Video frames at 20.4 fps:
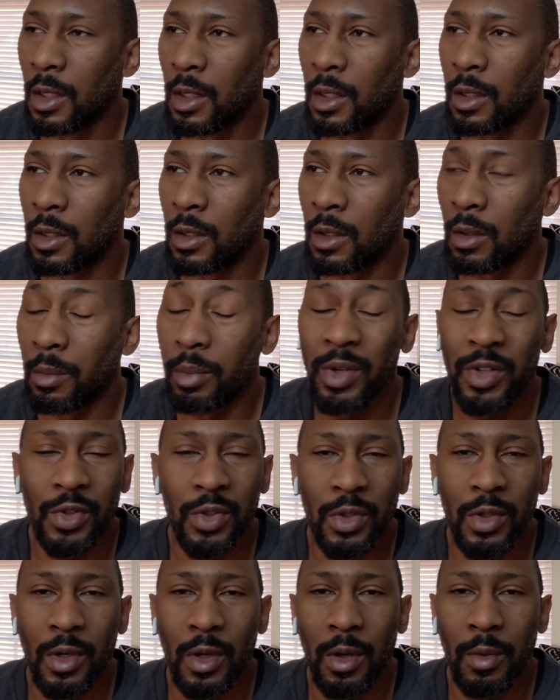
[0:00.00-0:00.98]
You know, I'm pretty sure
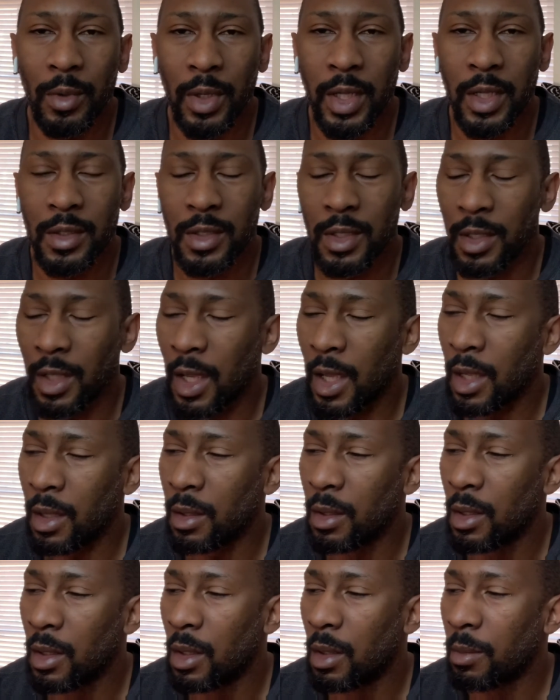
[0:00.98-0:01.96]
y'all relate to that.
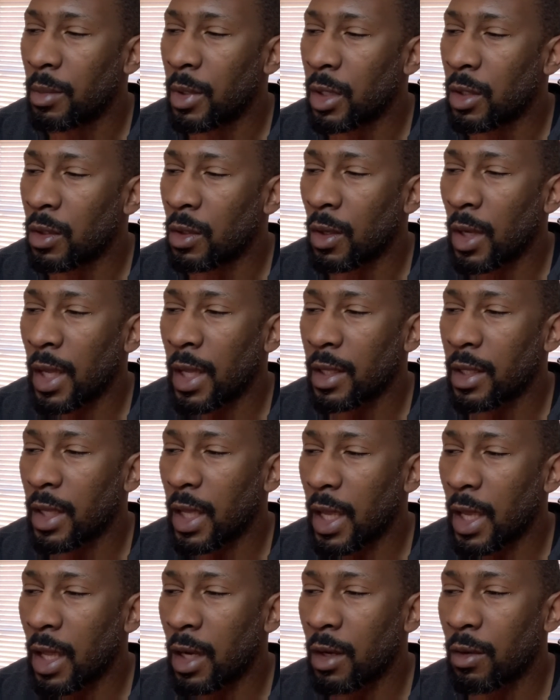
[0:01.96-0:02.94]
But you know, I
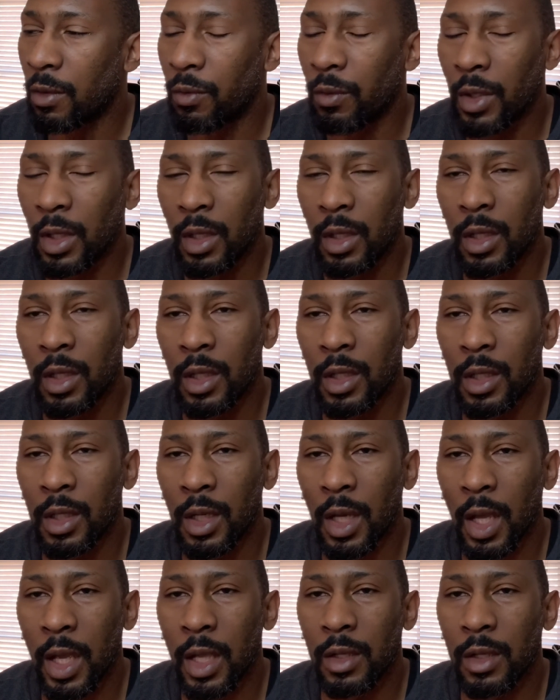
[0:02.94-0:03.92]
had a really good
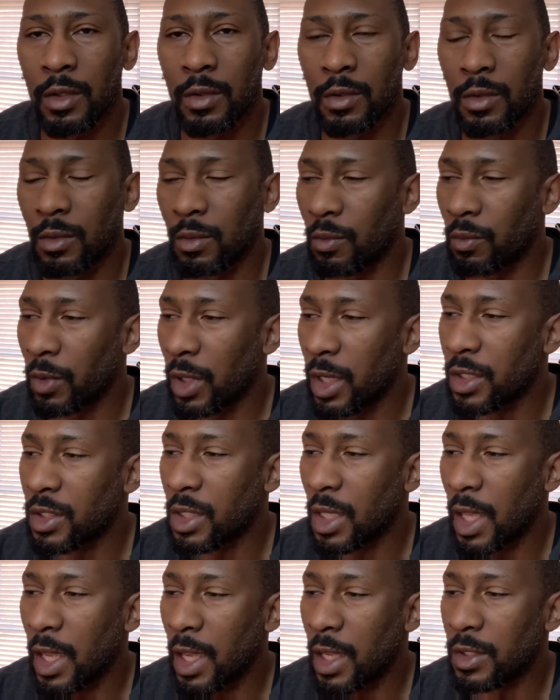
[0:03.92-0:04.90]
night's rest
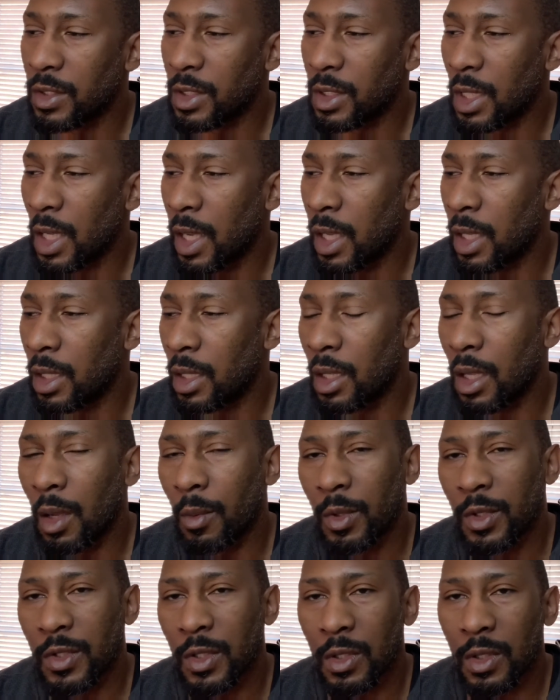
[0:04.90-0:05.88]
last night. I
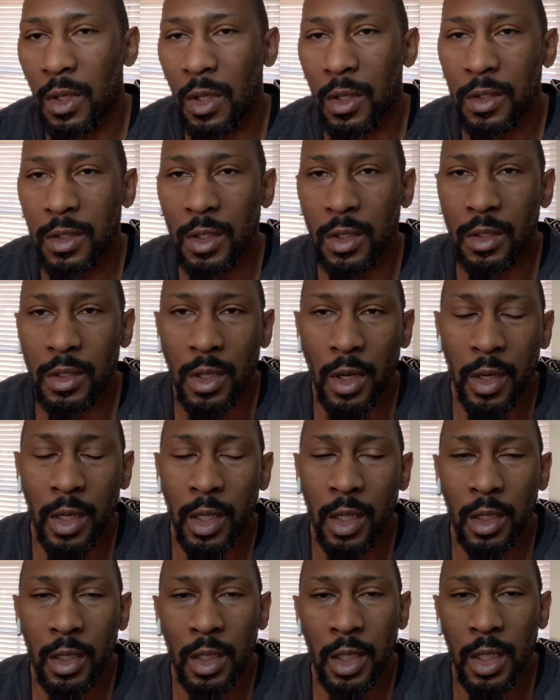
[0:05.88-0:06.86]
wasn't tossing or
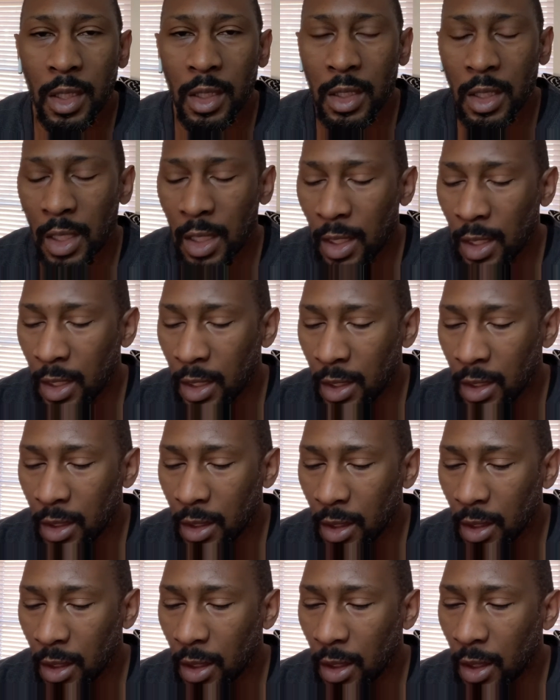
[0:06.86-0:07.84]
turning or anything.
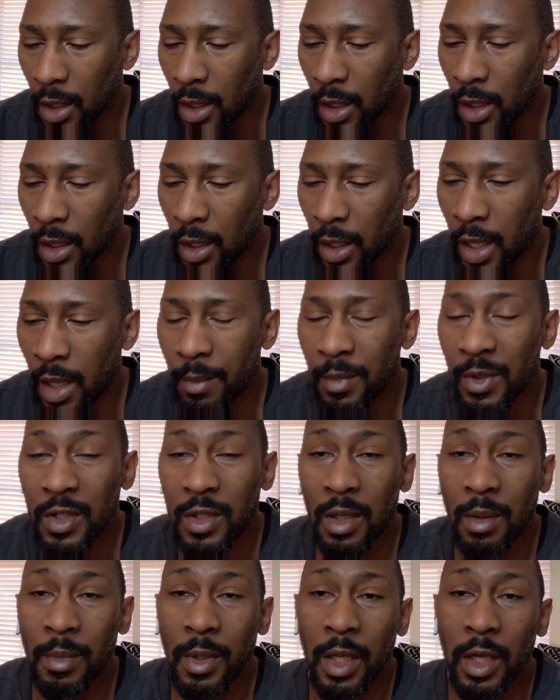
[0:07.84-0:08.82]
I had my
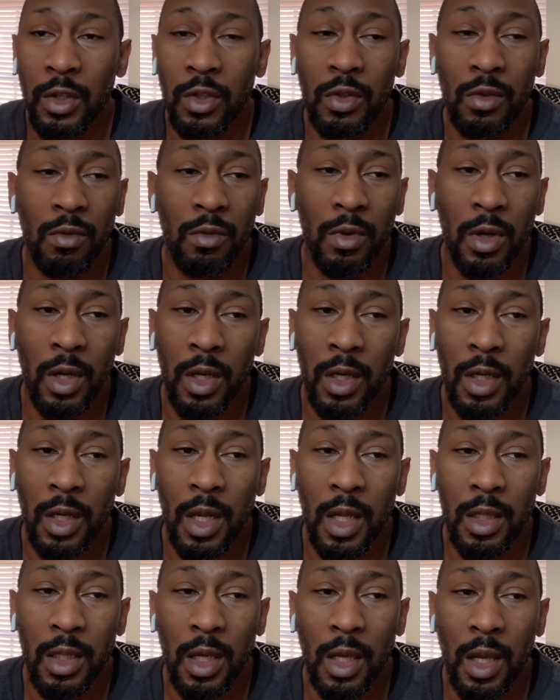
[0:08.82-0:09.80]
stimulation run.
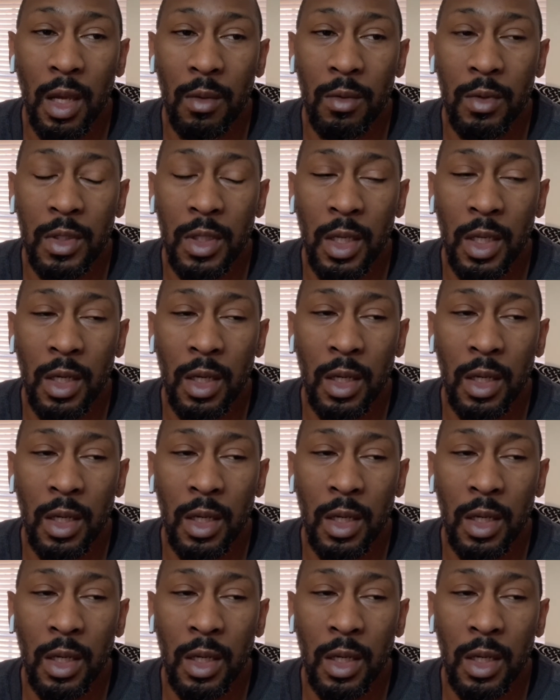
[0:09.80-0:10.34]
I think I was at